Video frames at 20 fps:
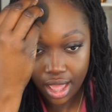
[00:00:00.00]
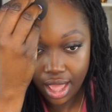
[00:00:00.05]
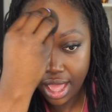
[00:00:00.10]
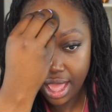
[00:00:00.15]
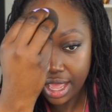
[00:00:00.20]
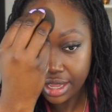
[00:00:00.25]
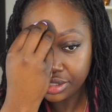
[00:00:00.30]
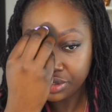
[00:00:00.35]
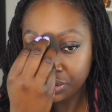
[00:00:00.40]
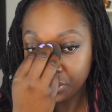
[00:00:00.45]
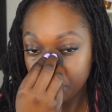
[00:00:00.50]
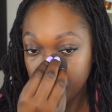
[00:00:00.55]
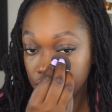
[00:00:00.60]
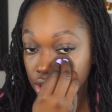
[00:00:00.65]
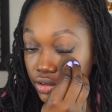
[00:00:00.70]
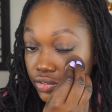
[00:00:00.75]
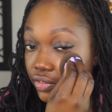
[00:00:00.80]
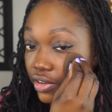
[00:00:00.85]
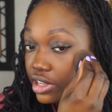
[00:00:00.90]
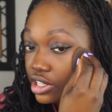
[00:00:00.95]
I do use
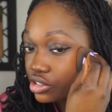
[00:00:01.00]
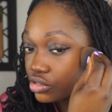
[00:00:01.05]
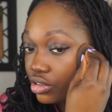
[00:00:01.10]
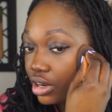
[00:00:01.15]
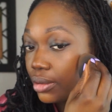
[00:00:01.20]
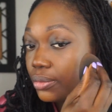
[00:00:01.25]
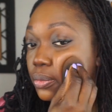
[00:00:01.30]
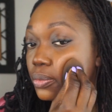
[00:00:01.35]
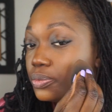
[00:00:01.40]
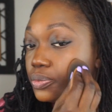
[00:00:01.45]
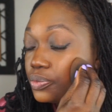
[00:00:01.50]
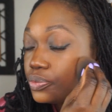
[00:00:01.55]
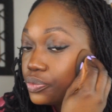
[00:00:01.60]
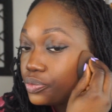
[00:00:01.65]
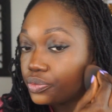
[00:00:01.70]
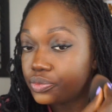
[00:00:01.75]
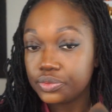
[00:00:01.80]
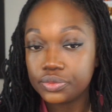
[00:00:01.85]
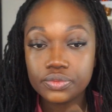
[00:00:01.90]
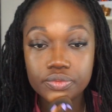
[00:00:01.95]
a face scrub.
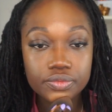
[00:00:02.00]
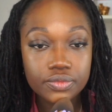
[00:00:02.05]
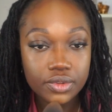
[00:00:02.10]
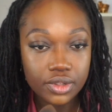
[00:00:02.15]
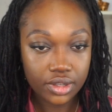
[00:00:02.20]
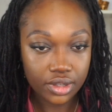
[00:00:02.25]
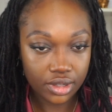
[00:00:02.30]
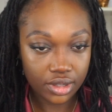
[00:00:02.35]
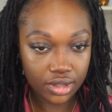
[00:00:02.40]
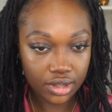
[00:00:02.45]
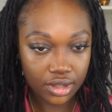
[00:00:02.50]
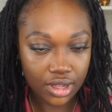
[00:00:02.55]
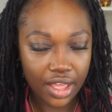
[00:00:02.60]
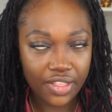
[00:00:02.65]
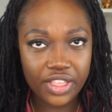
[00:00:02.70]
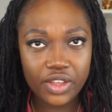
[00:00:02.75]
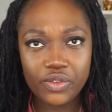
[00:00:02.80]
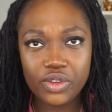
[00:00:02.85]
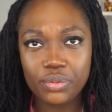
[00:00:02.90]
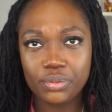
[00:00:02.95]
I
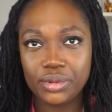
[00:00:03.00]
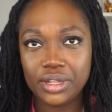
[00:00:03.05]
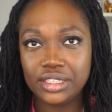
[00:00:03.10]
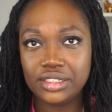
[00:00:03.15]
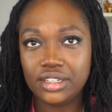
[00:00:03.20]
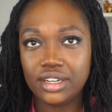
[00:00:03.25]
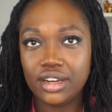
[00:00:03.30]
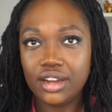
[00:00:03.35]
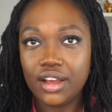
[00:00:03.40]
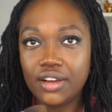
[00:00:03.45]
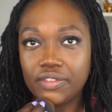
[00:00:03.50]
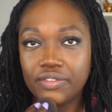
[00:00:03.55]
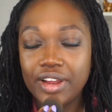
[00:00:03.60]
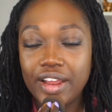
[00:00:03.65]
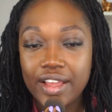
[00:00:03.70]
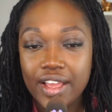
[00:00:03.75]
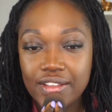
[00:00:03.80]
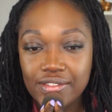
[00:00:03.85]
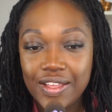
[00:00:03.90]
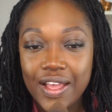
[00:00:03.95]
think we blended enough,
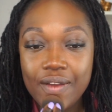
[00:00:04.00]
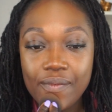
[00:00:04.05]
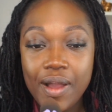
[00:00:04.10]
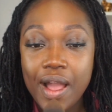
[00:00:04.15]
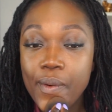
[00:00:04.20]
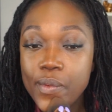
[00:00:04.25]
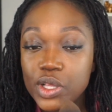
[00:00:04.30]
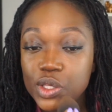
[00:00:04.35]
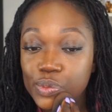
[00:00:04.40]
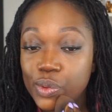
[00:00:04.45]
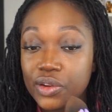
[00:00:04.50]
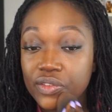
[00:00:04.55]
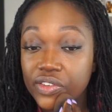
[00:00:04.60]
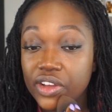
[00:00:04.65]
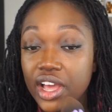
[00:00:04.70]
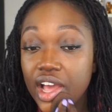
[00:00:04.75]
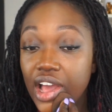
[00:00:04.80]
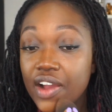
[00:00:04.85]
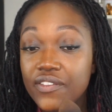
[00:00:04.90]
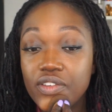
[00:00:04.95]
right? Because I would spend
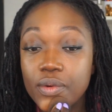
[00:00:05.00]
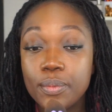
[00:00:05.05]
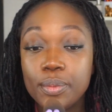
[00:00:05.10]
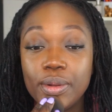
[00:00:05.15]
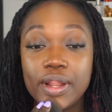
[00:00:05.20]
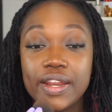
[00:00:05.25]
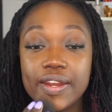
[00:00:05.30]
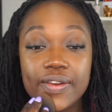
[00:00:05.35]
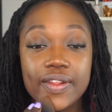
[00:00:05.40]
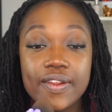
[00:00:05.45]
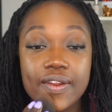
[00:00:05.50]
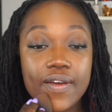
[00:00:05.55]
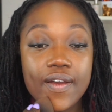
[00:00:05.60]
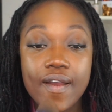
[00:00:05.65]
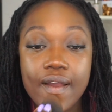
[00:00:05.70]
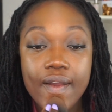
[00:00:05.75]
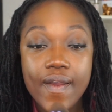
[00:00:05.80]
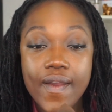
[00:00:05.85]
forever blending.